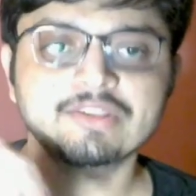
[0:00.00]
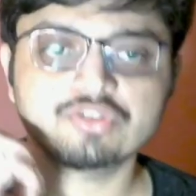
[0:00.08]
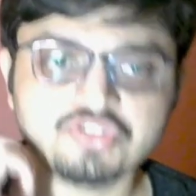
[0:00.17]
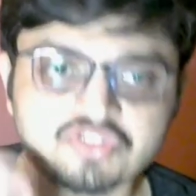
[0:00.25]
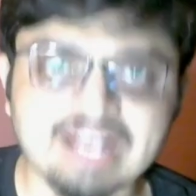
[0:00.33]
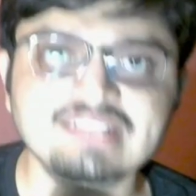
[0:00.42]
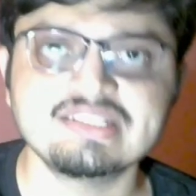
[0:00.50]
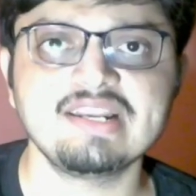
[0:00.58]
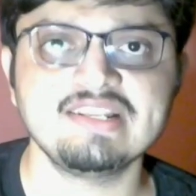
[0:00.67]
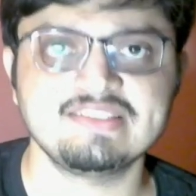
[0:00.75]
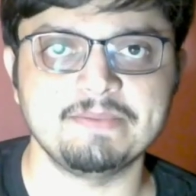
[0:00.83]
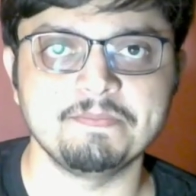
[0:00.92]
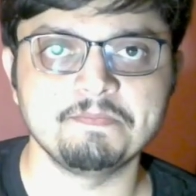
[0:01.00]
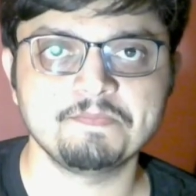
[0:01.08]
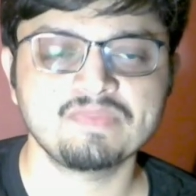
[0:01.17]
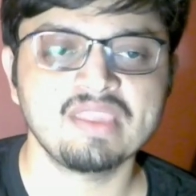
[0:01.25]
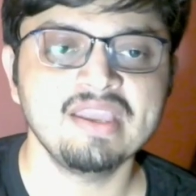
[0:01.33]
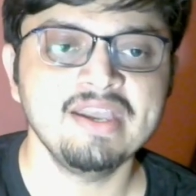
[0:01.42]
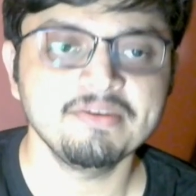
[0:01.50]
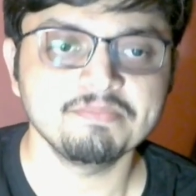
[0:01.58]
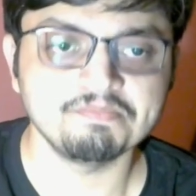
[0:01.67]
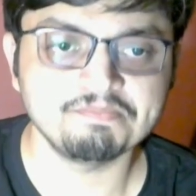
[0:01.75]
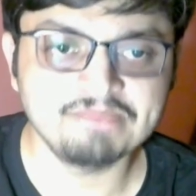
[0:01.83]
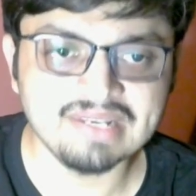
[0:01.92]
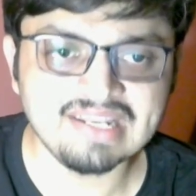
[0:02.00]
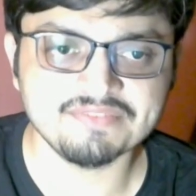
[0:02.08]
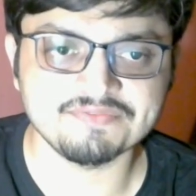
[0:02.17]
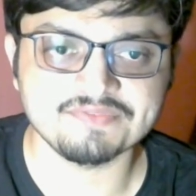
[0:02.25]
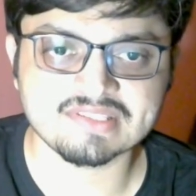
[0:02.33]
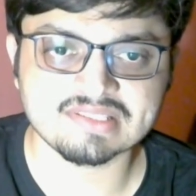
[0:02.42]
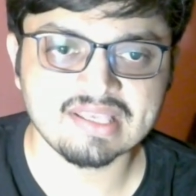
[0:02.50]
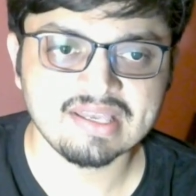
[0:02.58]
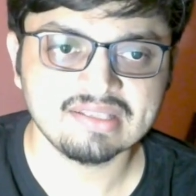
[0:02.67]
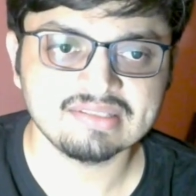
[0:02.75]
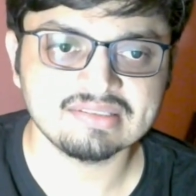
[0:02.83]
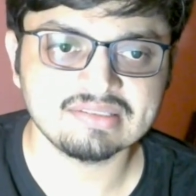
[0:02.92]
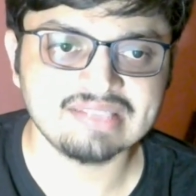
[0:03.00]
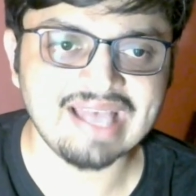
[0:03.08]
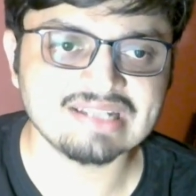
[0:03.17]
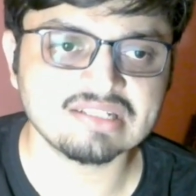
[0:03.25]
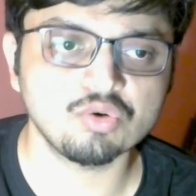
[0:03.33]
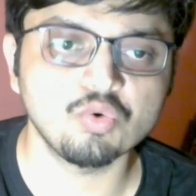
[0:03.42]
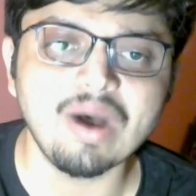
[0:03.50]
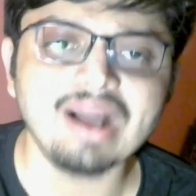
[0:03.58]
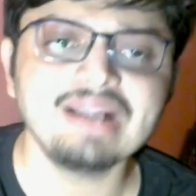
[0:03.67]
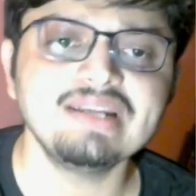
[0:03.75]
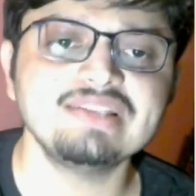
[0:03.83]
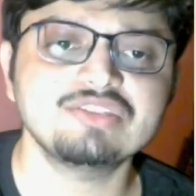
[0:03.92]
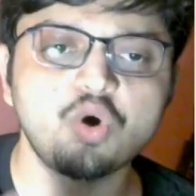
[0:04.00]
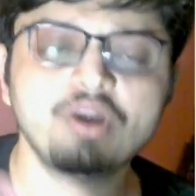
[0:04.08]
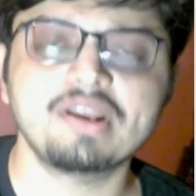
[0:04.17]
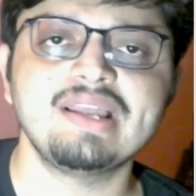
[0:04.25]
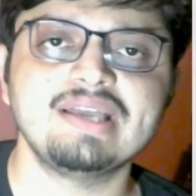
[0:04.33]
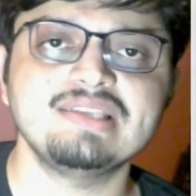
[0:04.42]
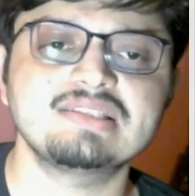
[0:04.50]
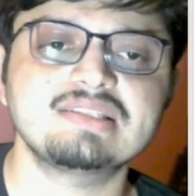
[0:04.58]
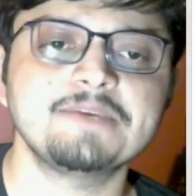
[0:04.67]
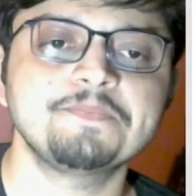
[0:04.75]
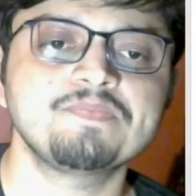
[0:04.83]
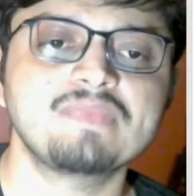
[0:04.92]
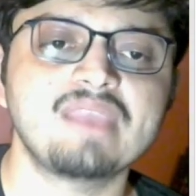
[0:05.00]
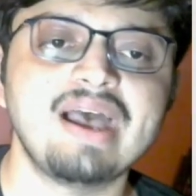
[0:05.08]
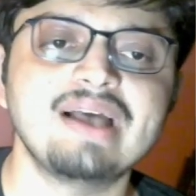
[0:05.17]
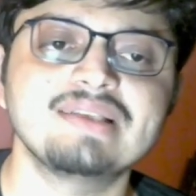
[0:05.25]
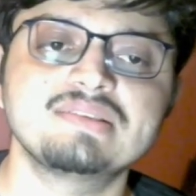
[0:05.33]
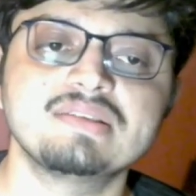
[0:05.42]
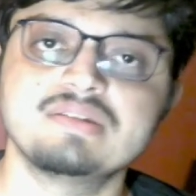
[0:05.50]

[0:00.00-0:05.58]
So structuralism believes that world is organized as